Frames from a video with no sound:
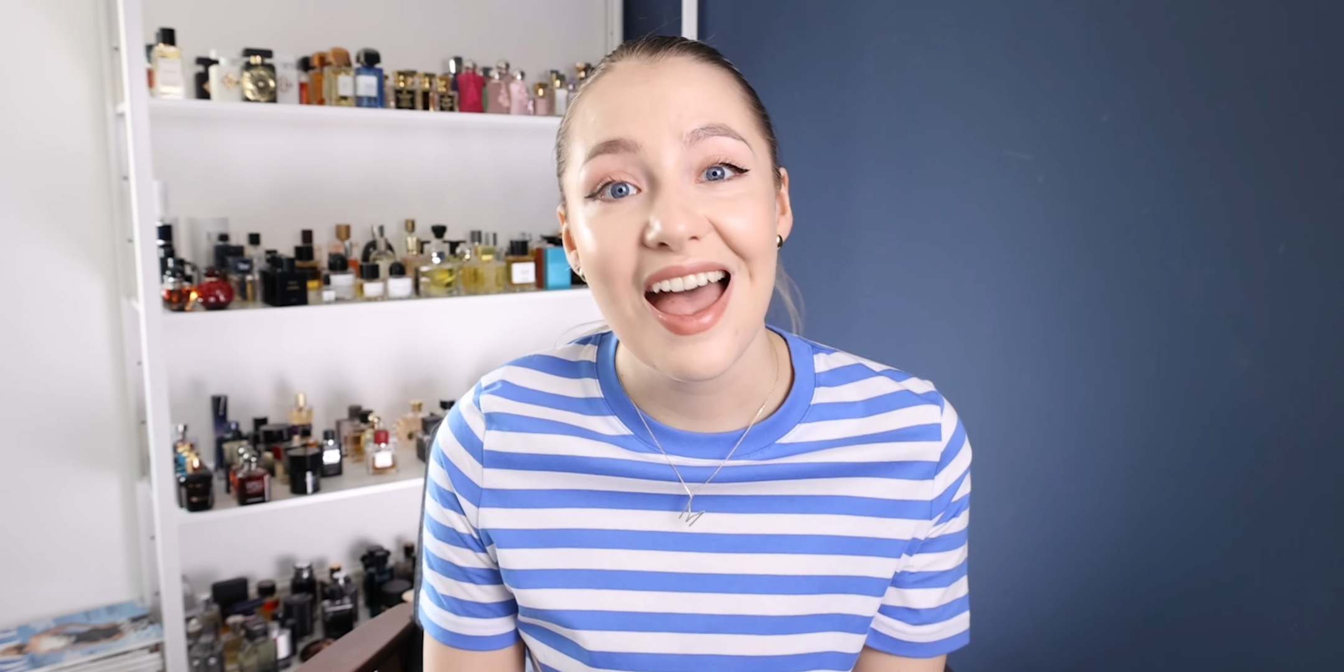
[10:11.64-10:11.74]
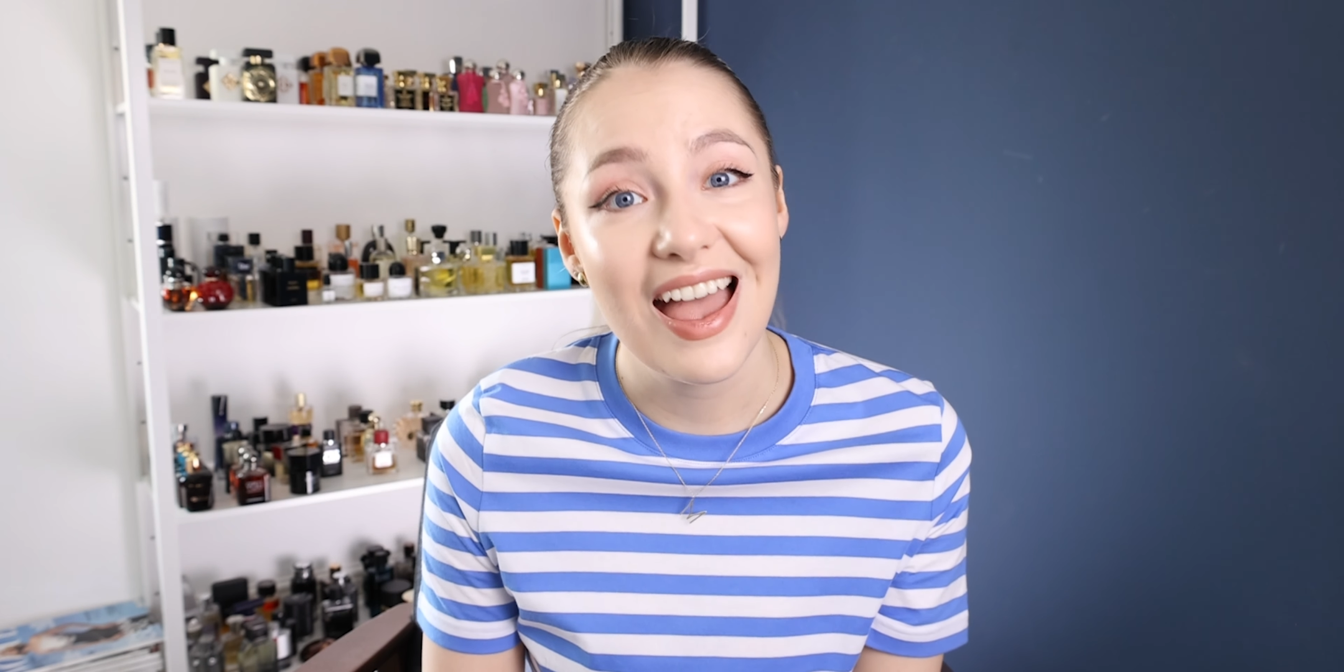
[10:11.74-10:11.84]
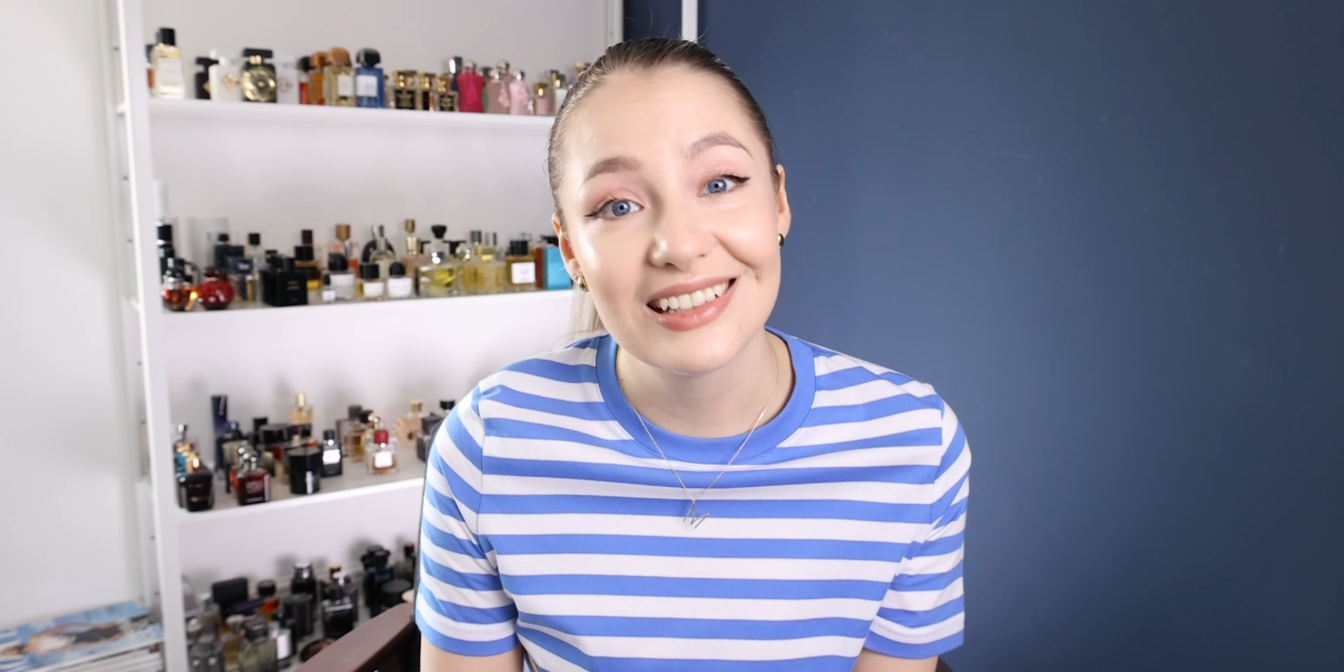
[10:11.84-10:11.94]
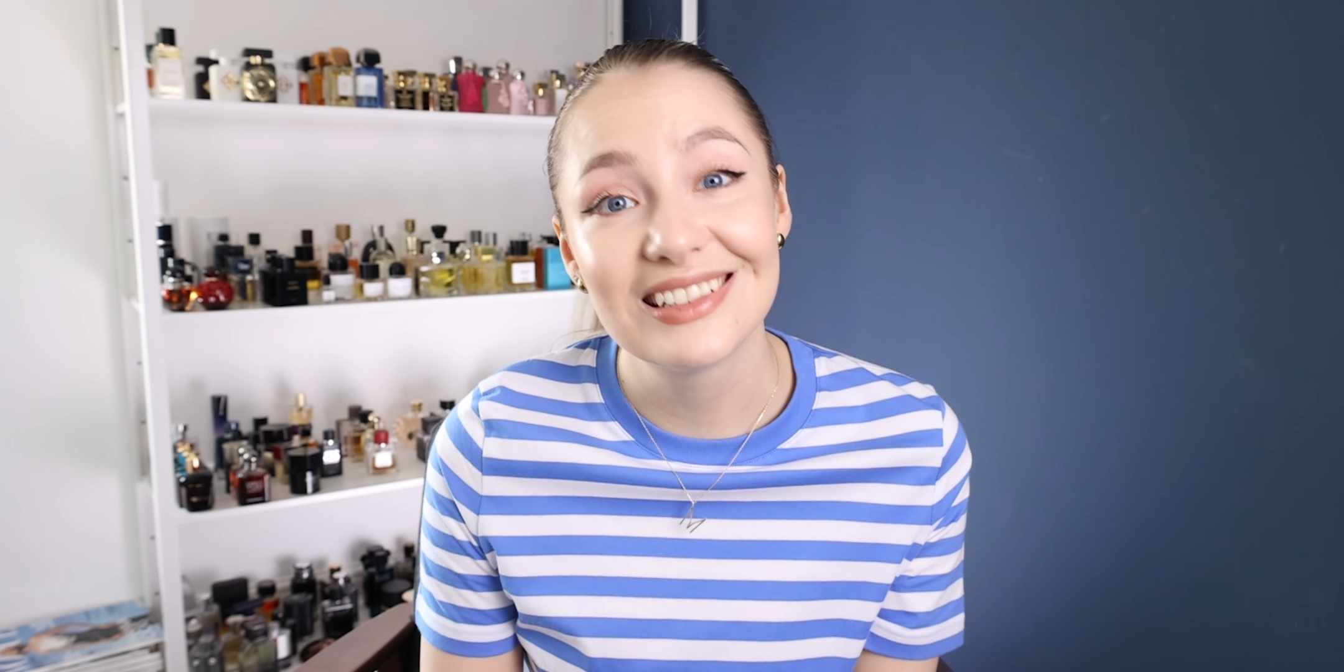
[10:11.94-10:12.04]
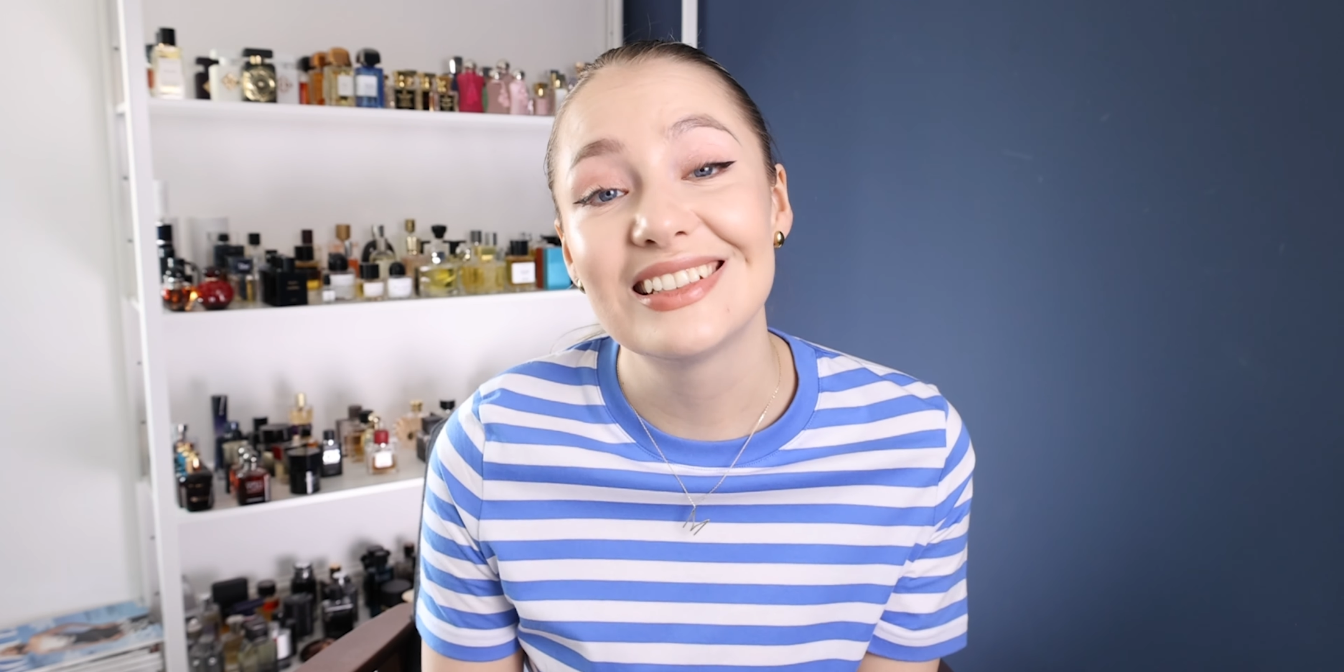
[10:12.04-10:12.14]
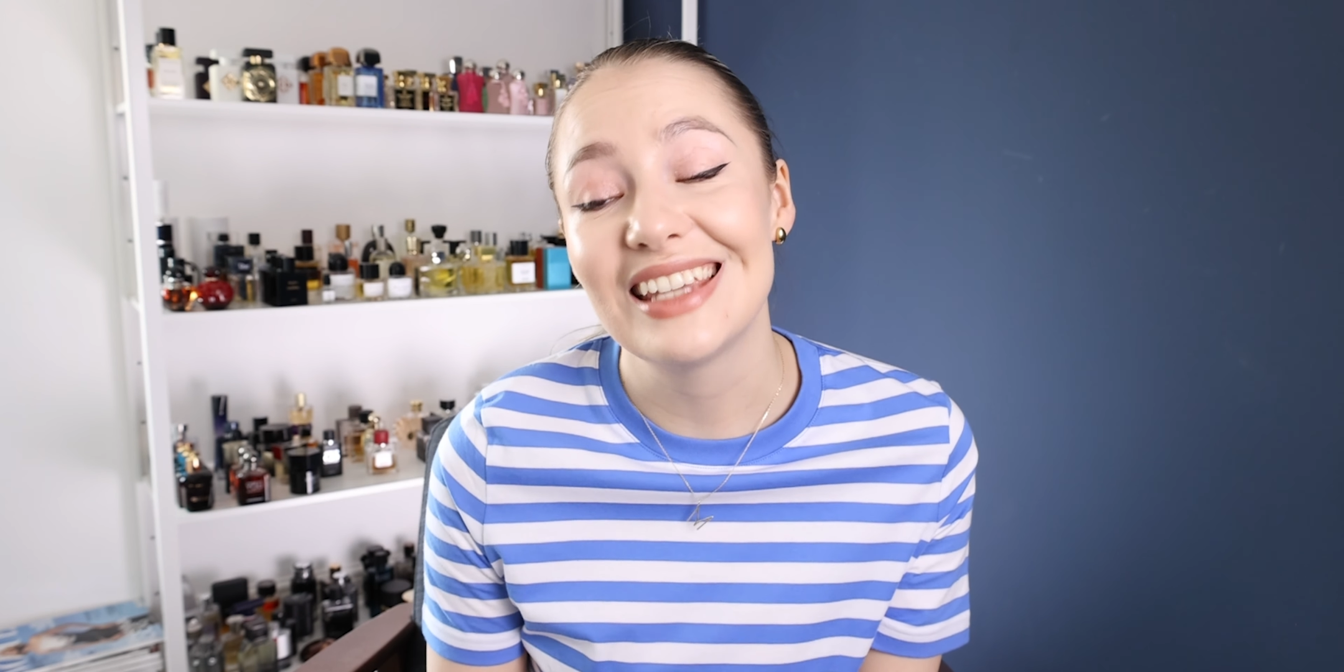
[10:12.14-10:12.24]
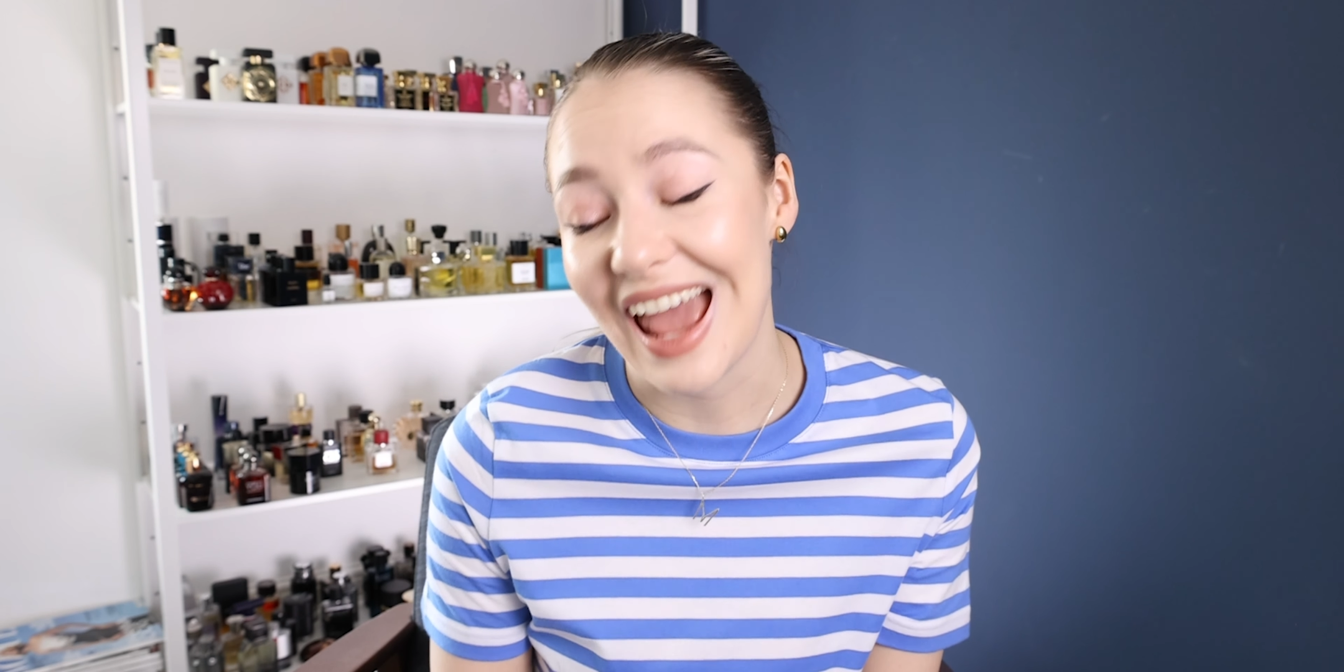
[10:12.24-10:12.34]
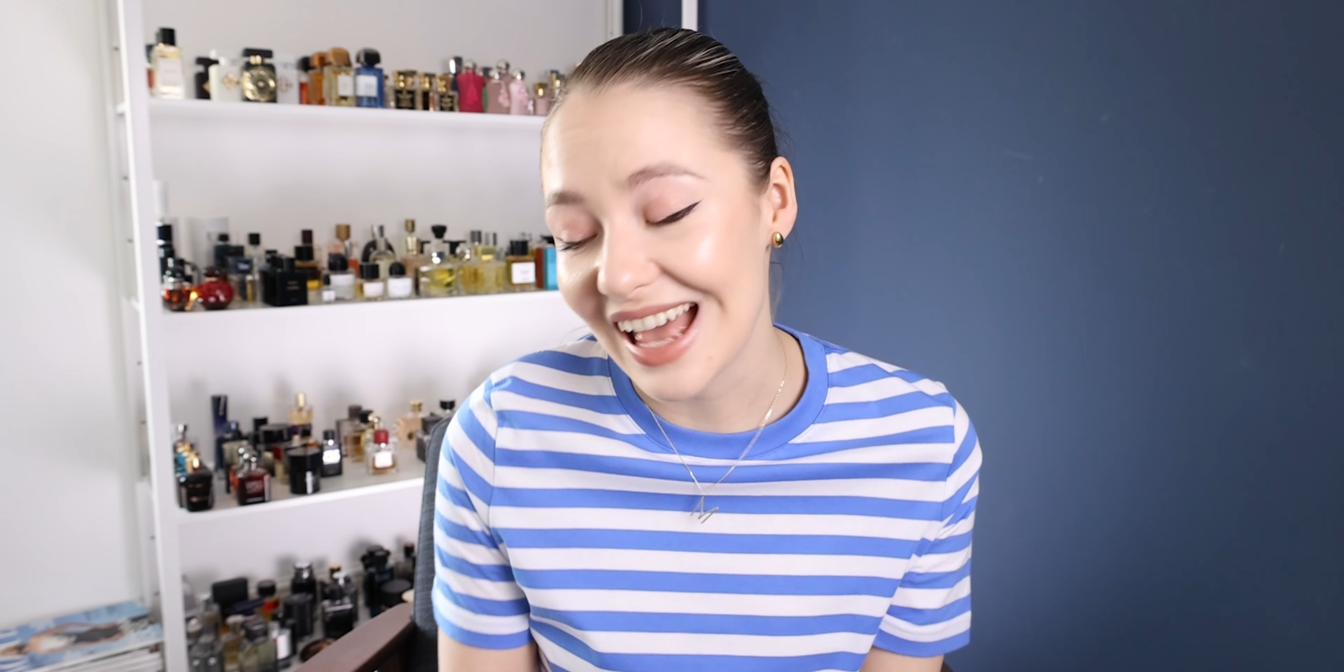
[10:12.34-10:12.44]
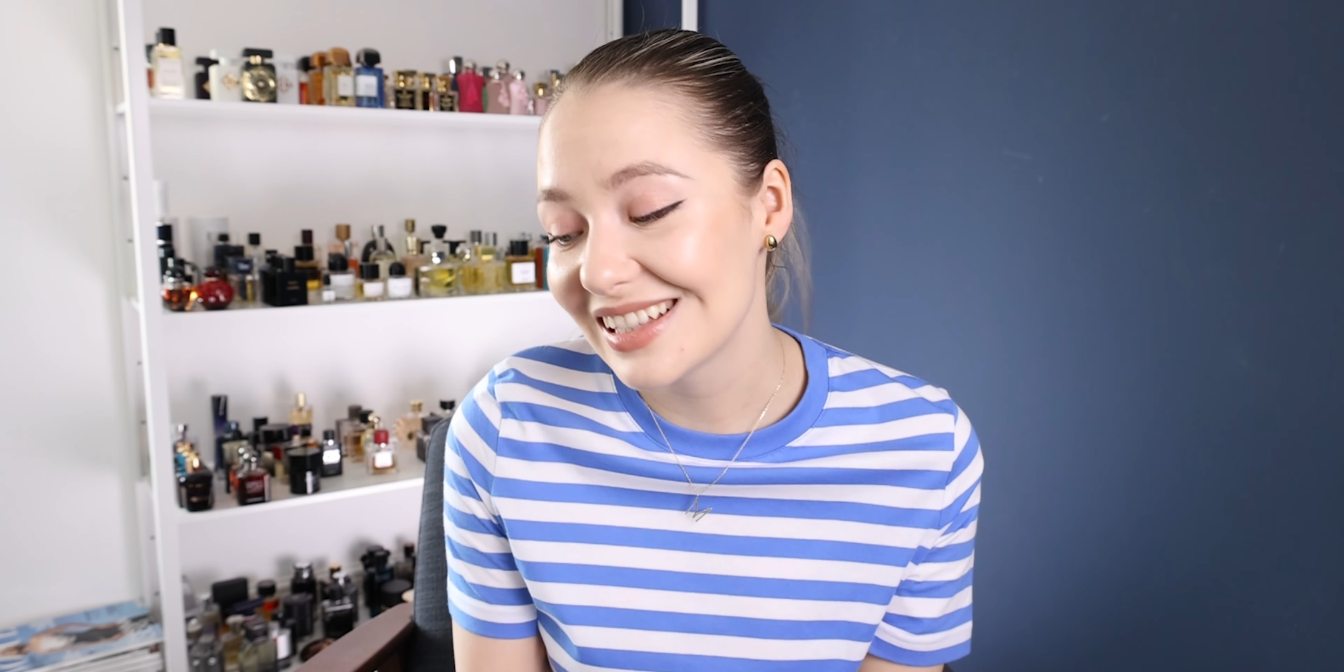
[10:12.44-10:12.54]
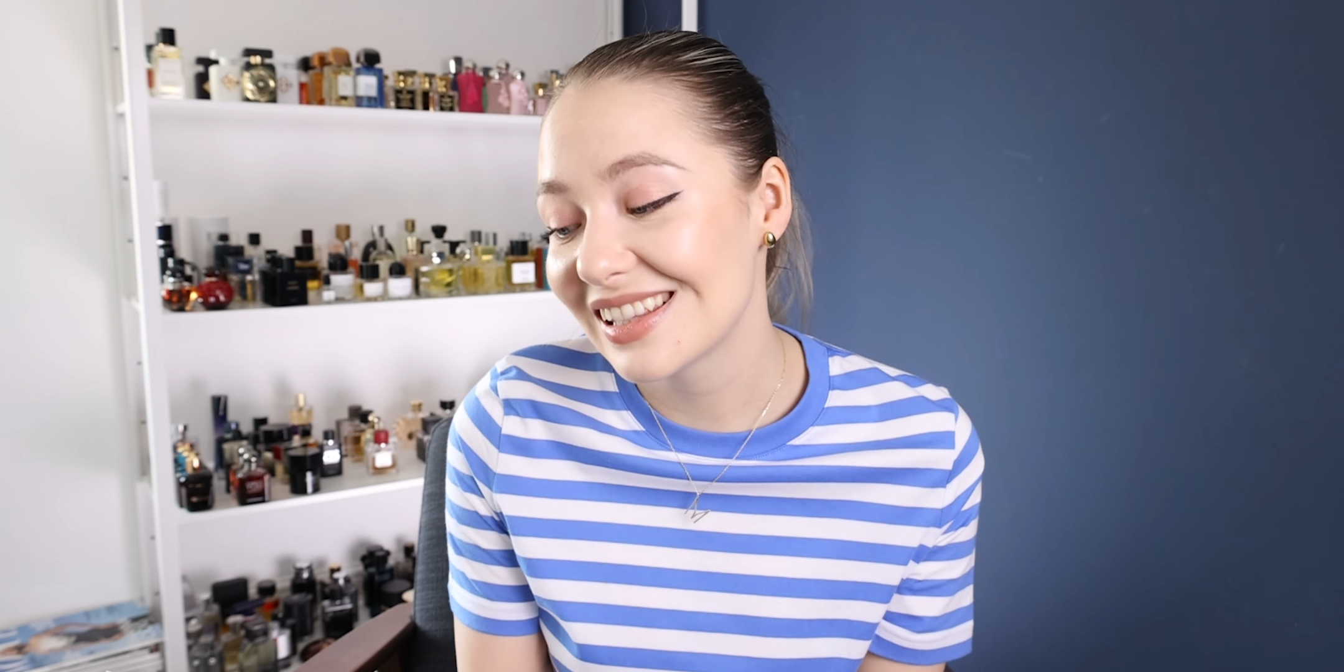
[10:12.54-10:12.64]
And
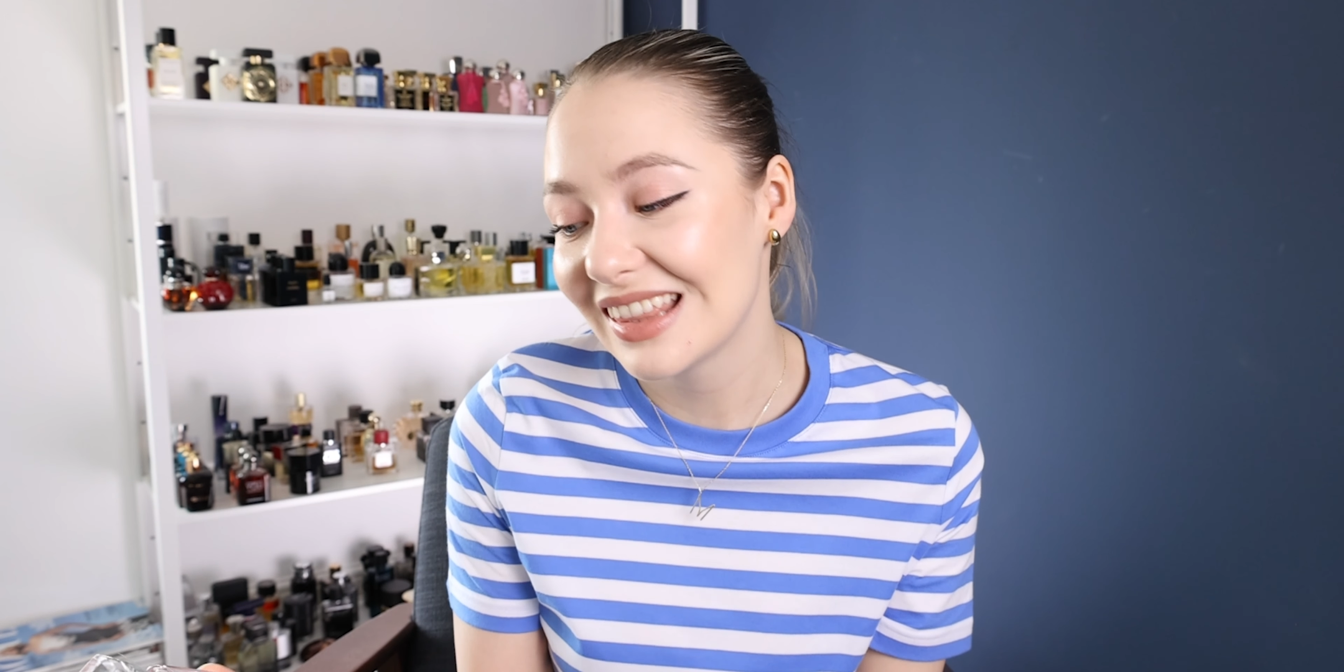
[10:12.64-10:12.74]
yes,